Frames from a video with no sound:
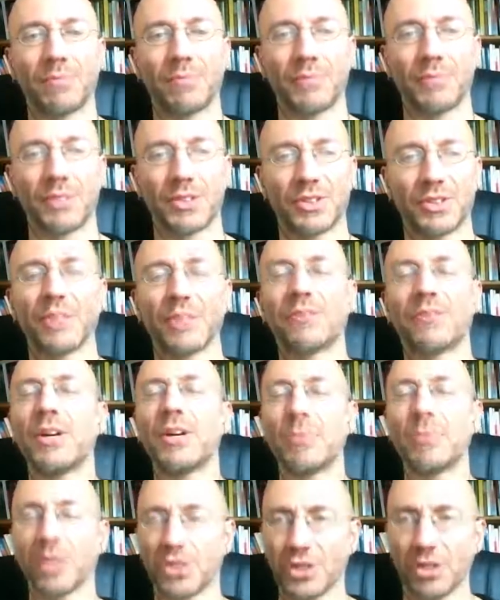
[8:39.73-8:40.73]
still very
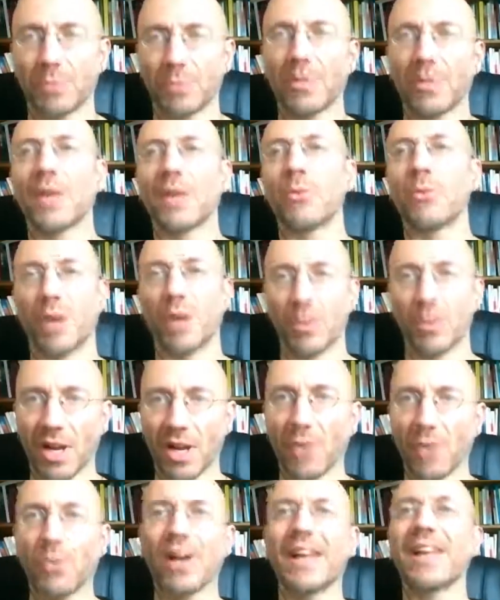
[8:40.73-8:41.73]
much on
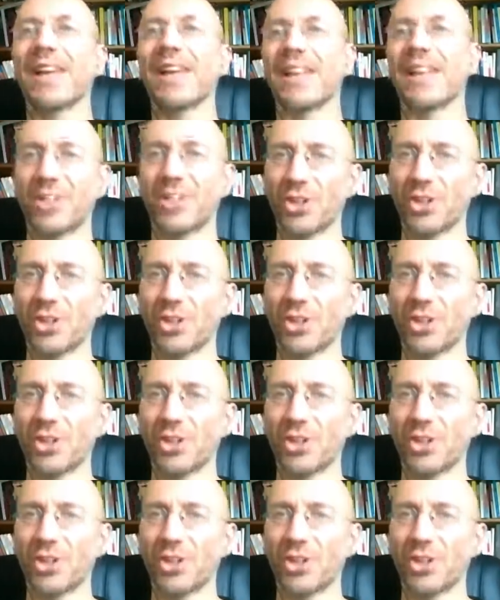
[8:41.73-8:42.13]
my way and